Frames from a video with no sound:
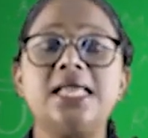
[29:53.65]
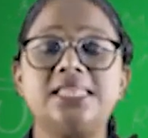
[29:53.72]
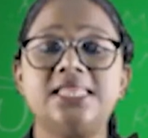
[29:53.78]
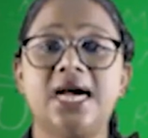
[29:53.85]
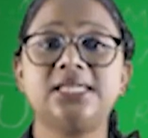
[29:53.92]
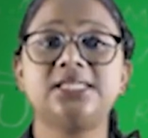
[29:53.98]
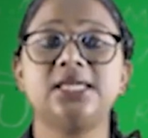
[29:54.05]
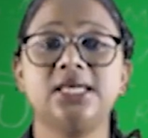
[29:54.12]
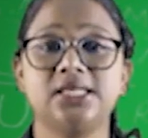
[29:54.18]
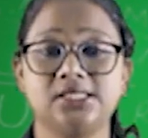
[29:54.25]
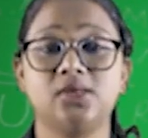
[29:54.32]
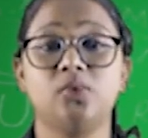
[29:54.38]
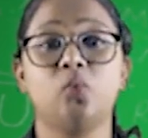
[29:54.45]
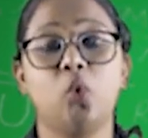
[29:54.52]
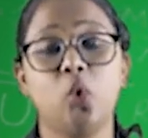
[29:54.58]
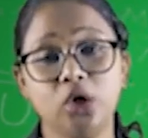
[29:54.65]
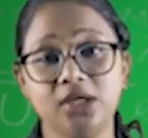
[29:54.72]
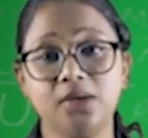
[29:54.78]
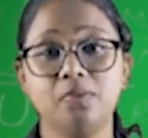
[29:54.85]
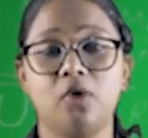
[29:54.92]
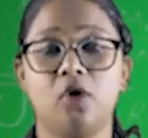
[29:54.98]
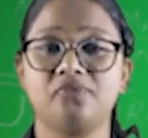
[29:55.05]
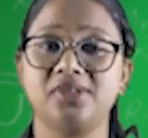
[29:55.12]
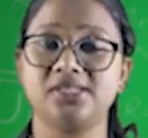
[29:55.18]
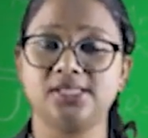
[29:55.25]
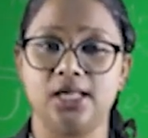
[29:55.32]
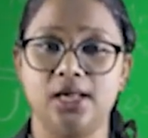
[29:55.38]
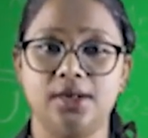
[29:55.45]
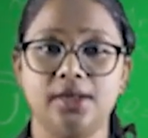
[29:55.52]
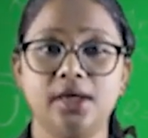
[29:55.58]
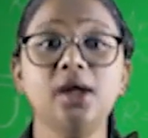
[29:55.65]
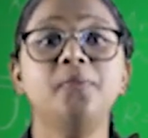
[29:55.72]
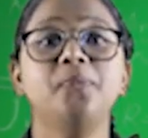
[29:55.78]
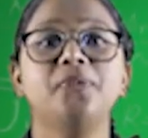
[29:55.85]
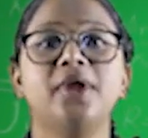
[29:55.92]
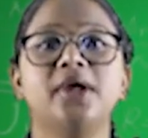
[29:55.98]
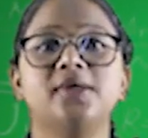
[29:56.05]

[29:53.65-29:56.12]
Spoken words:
that is the volume of the cylinder.